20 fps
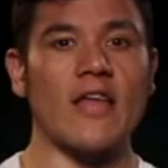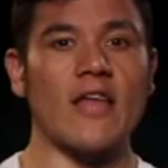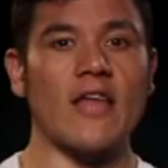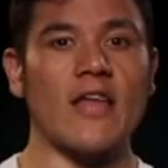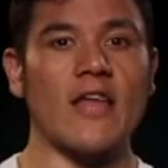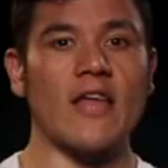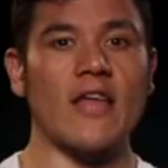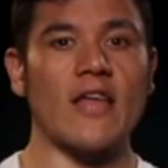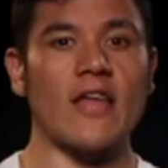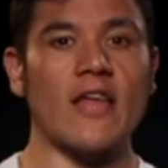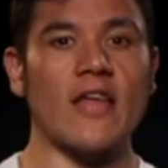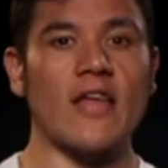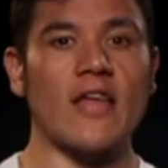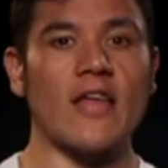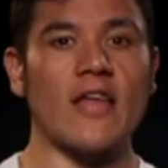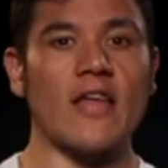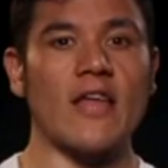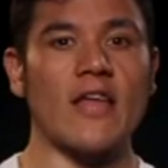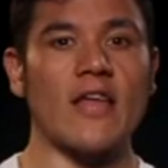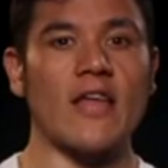
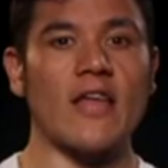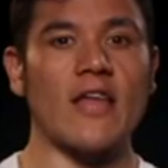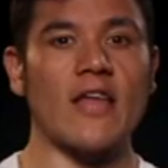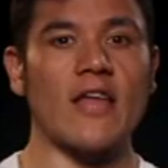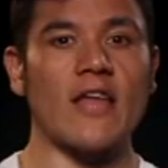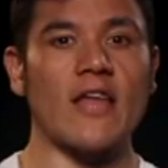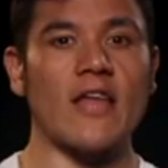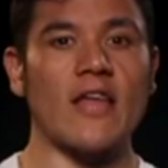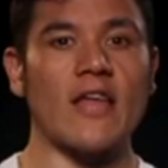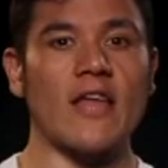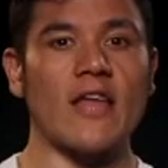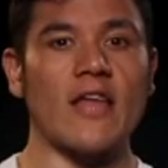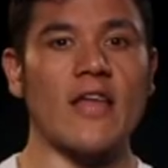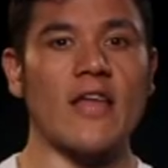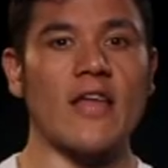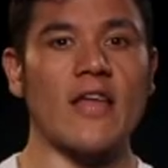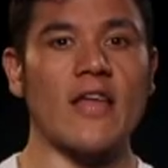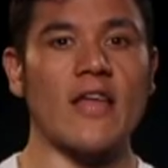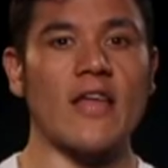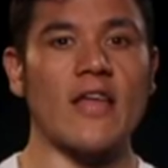
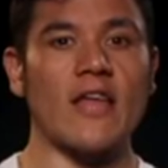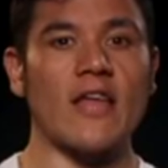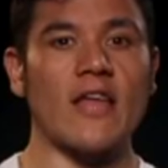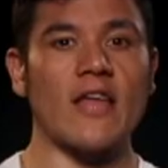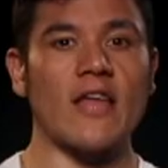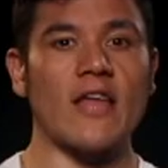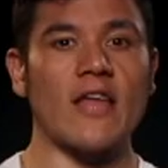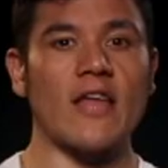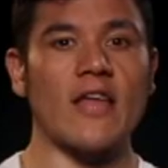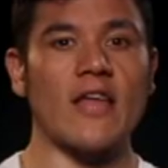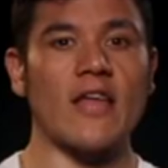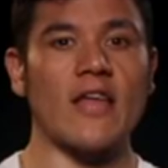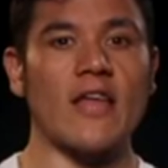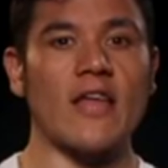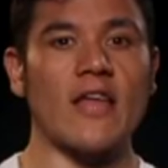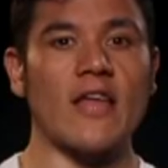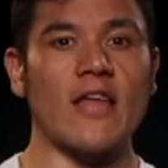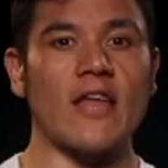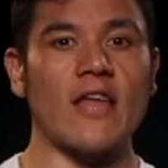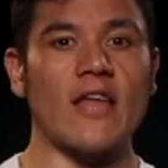
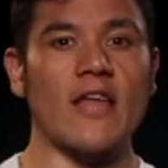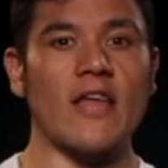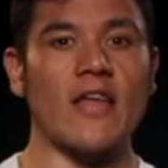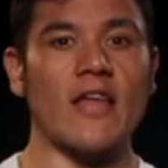(silent)